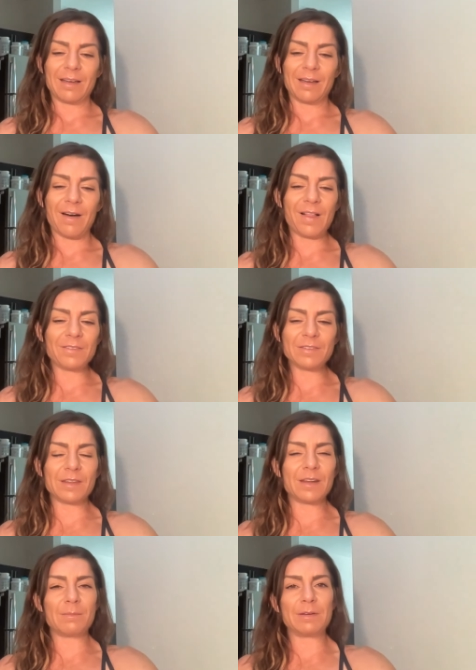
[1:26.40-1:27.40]
all of a
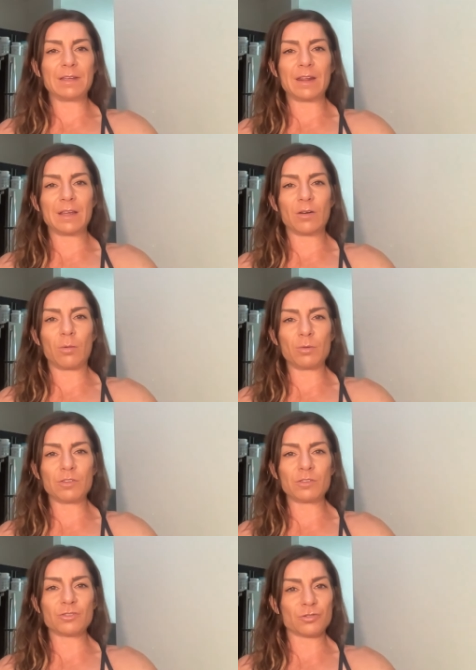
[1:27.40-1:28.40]
sudden I've been getting
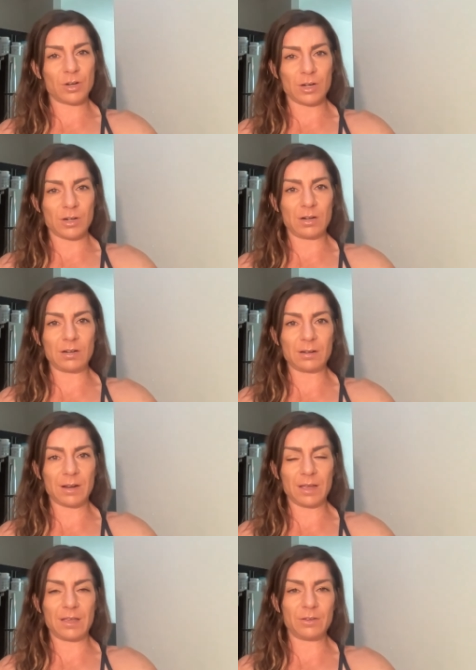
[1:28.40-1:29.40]
almost triggered, and
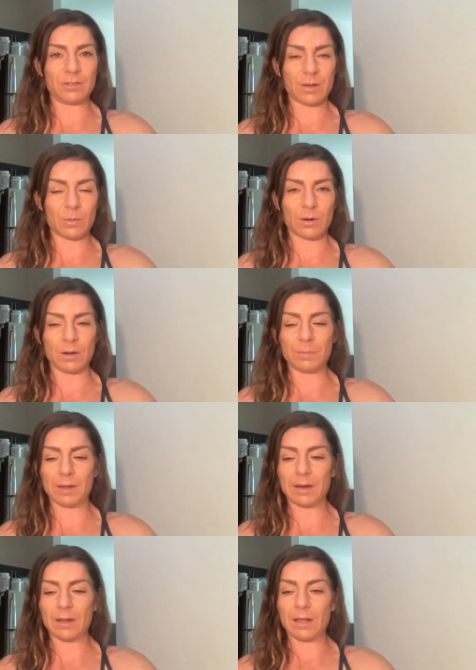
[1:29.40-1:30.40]
I hate using that word,
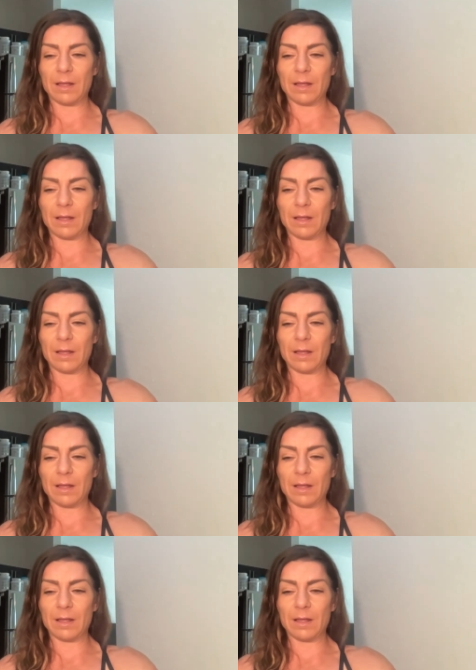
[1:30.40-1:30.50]
but